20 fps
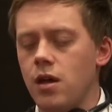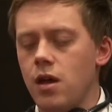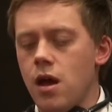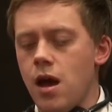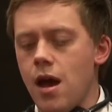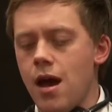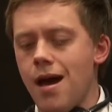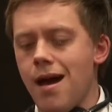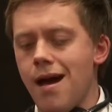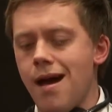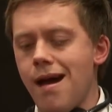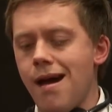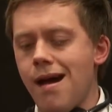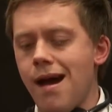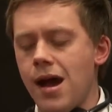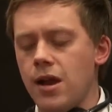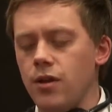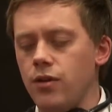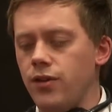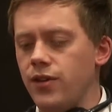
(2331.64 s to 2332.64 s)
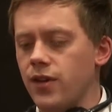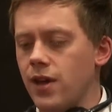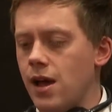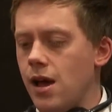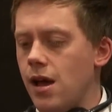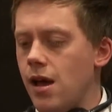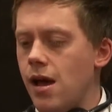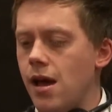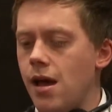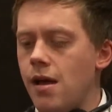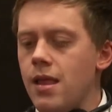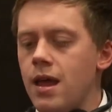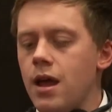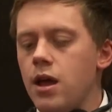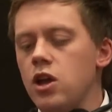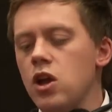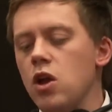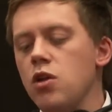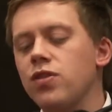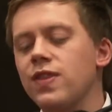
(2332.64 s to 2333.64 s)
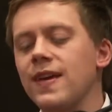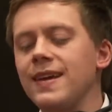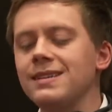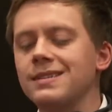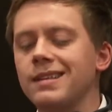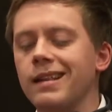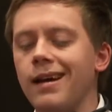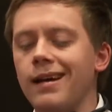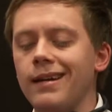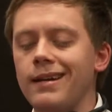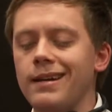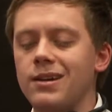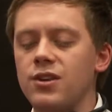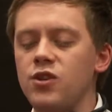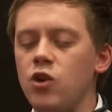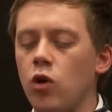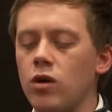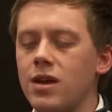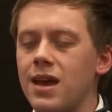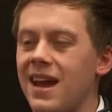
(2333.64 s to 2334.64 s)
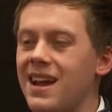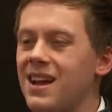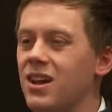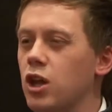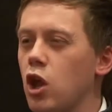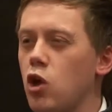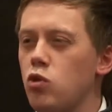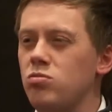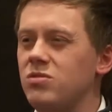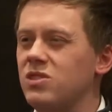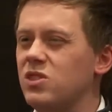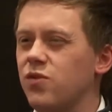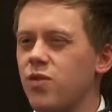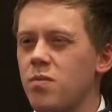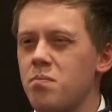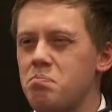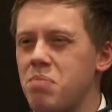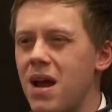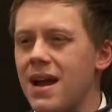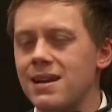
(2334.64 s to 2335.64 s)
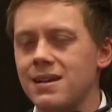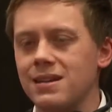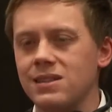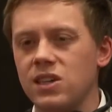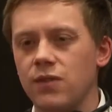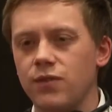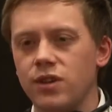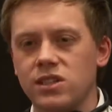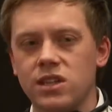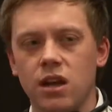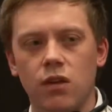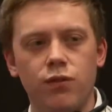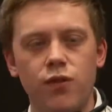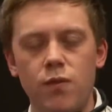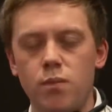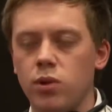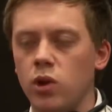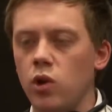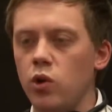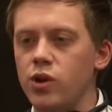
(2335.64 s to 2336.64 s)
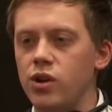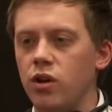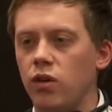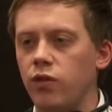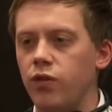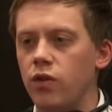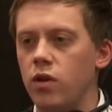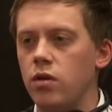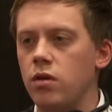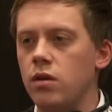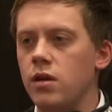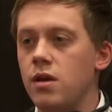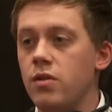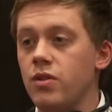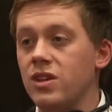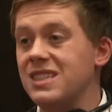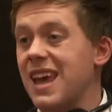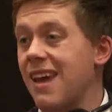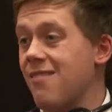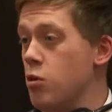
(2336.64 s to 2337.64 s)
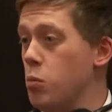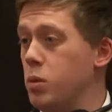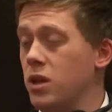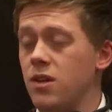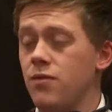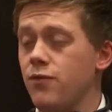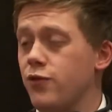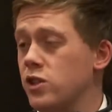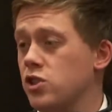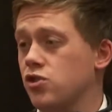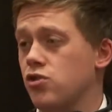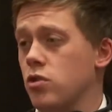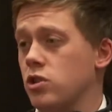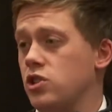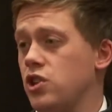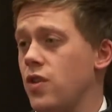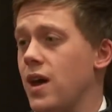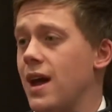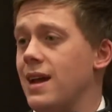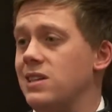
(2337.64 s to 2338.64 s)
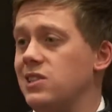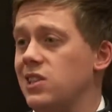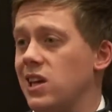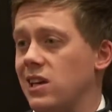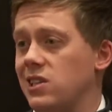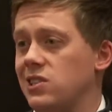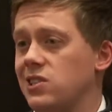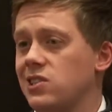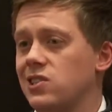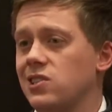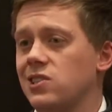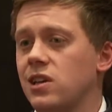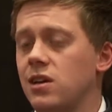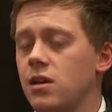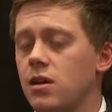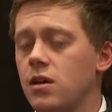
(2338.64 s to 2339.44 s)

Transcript: uh, and uh, you know things like not getting loans from banks if you're self-employed. Often the terrible infrastructure that exists.